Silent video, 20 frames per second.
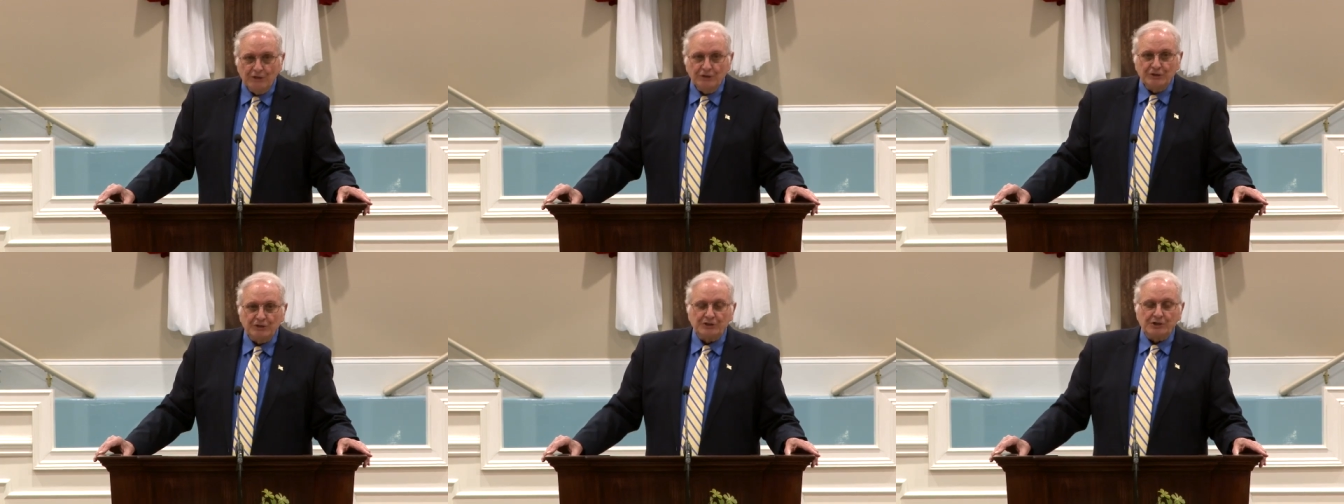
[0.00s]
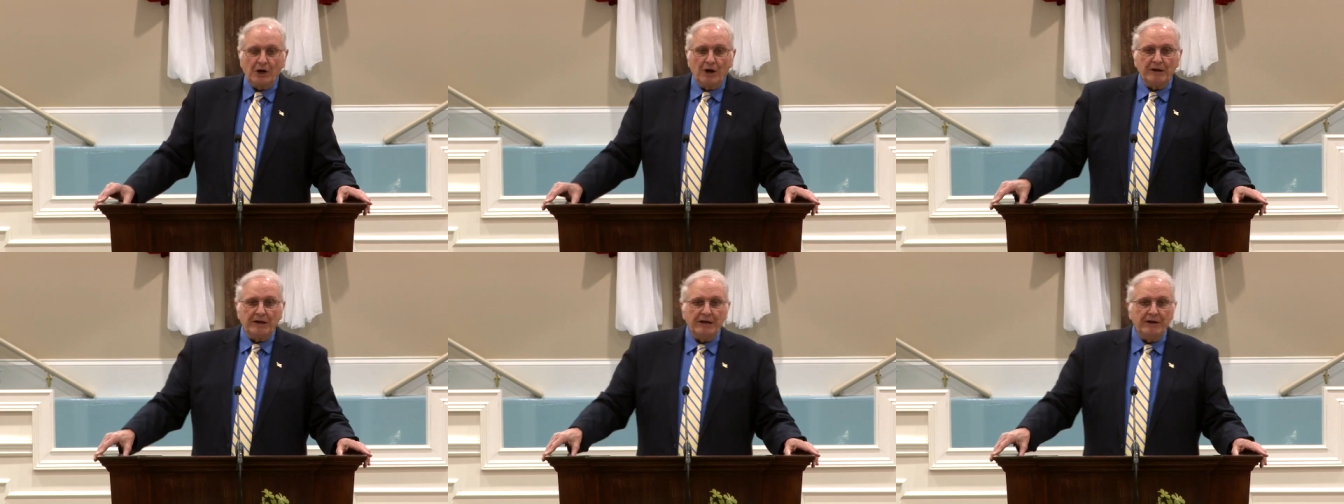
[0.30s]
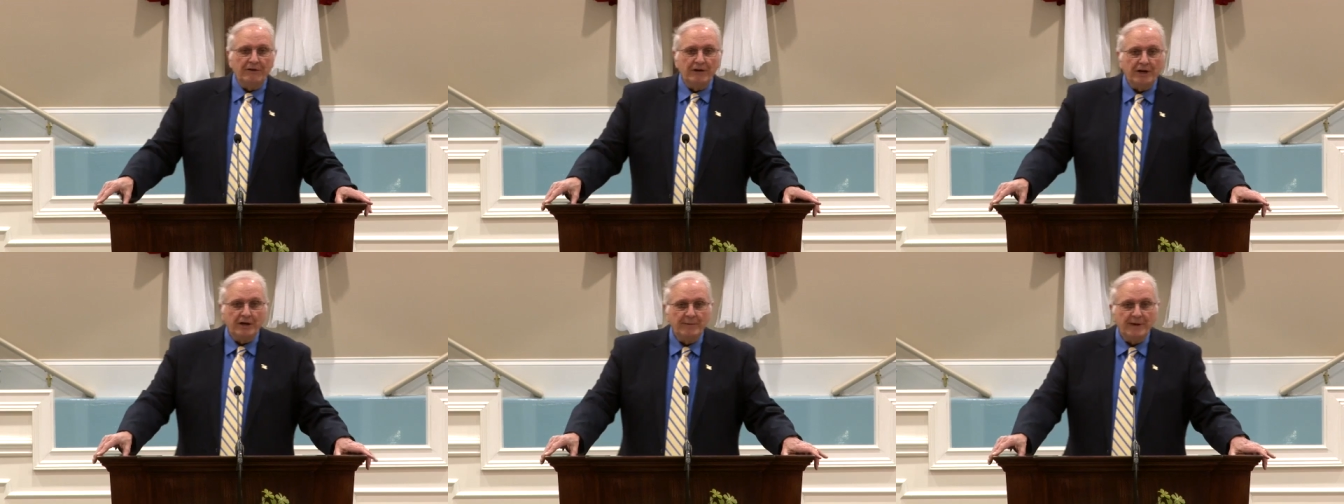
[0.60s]
You start
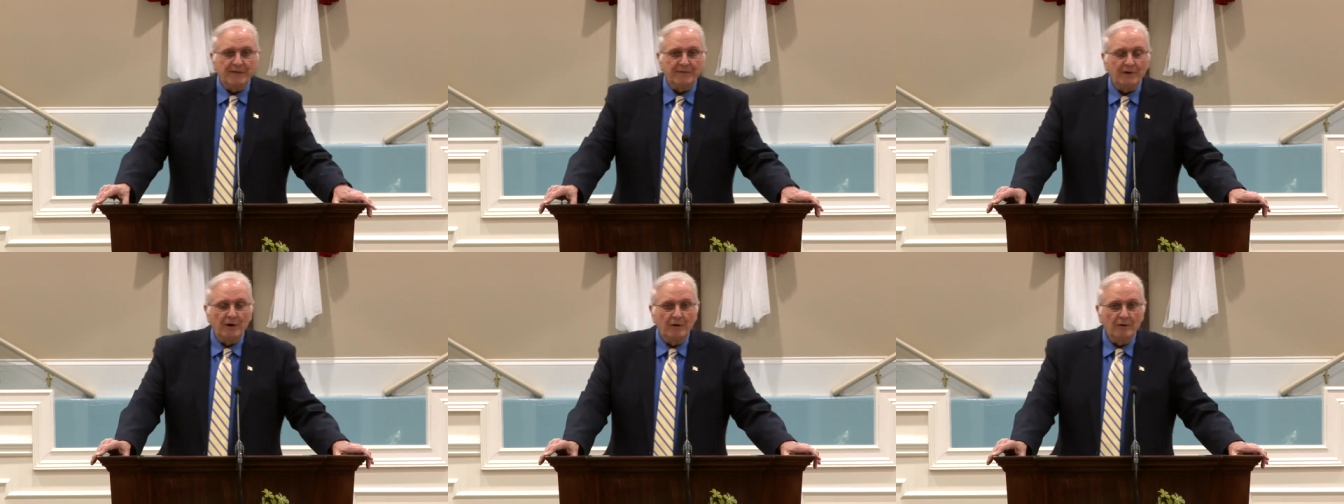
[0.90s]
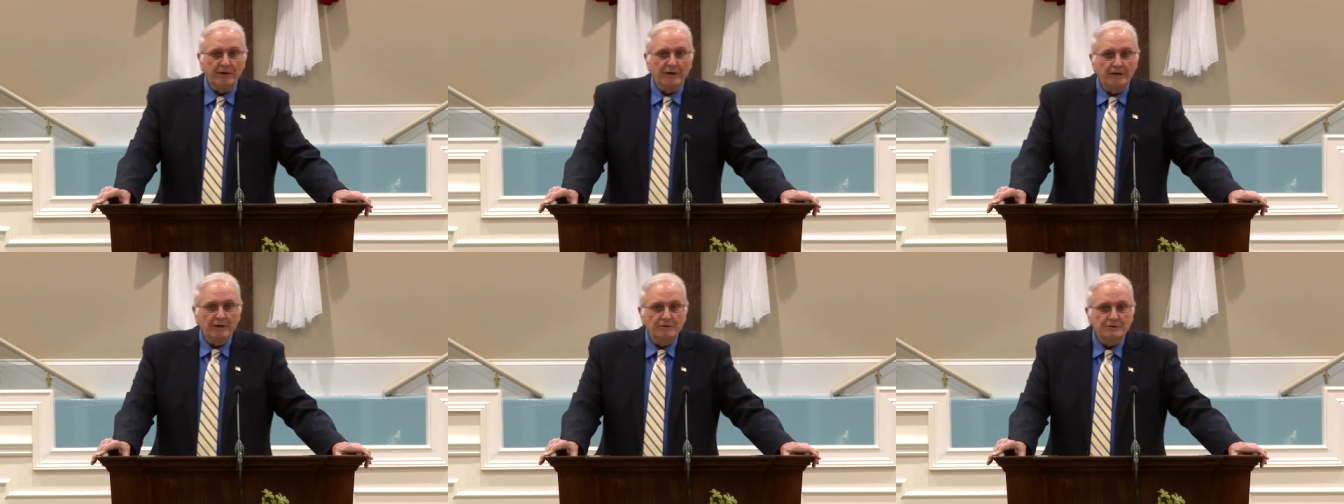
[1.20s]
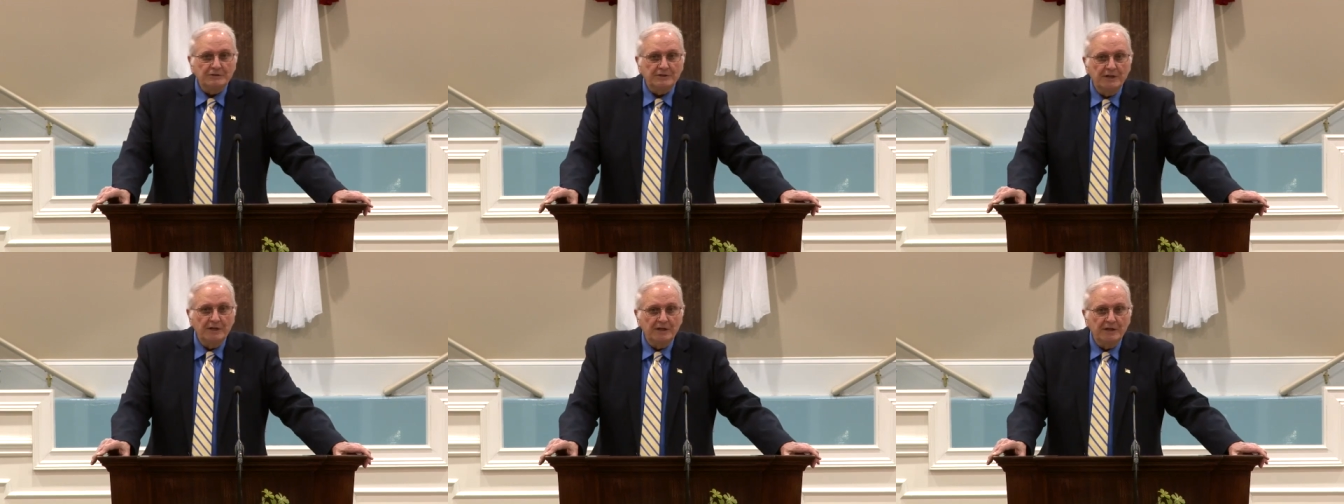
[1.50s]
hearing about the Holy
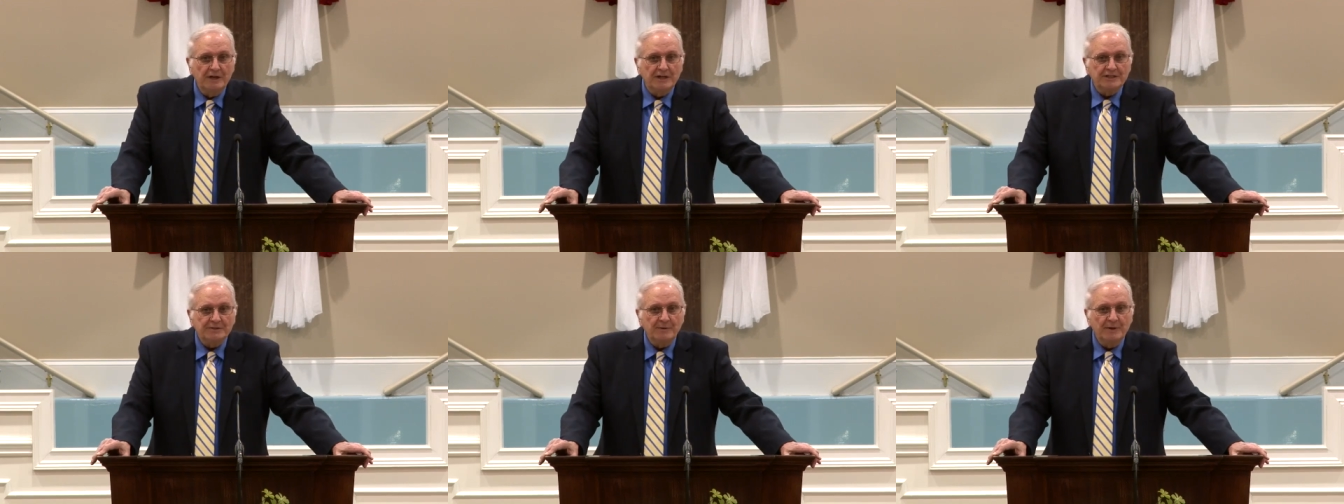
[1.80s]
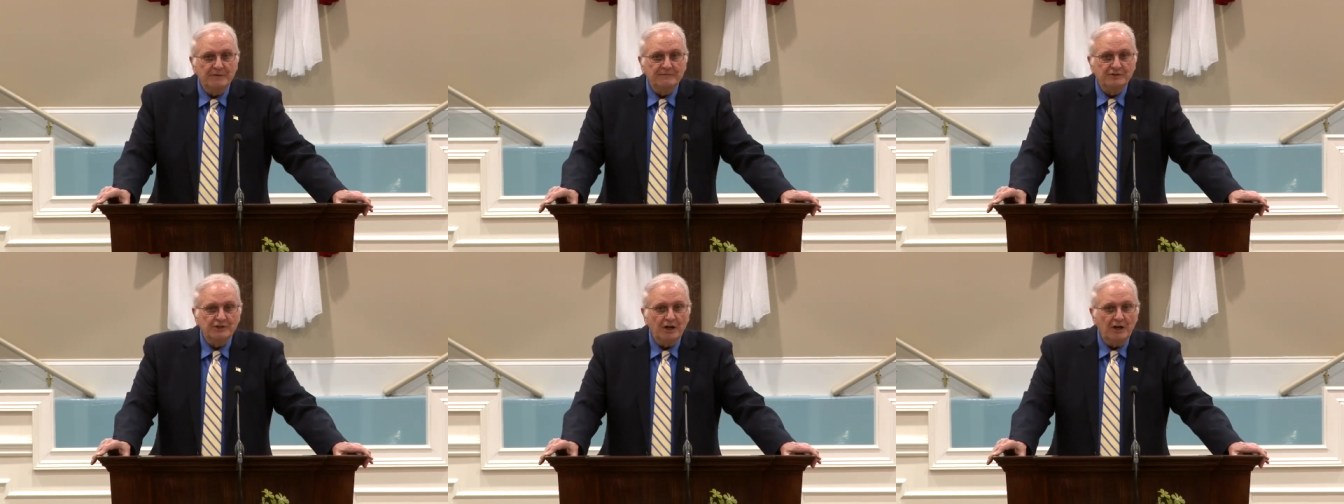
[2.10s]
Ghost in the Gospel of